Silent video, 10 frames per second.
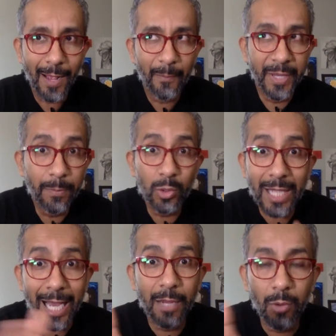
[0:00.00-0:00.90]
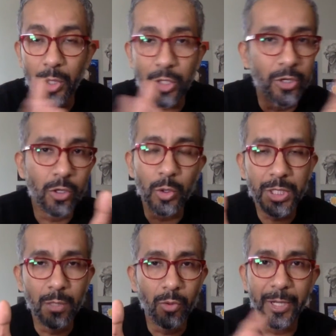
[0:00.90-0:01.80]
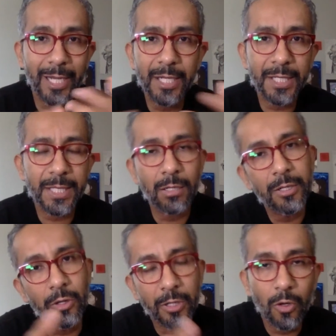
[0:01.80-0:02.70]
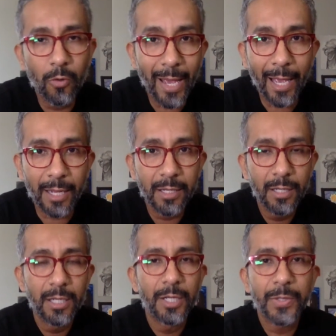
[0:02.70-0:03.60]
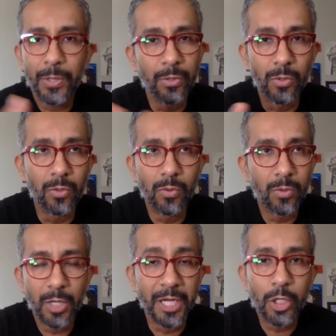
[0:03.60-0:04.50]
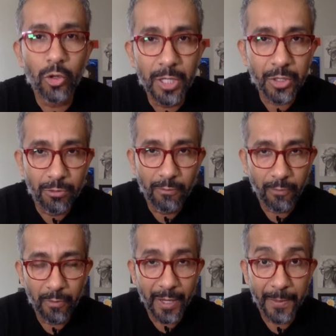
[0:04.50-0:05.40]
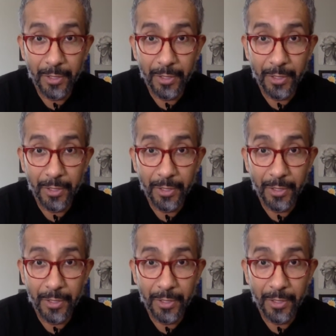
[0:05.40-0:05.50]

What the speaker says: People's eyeballs are going to go somewhere. They're not necessarily going to go back to any traditional format.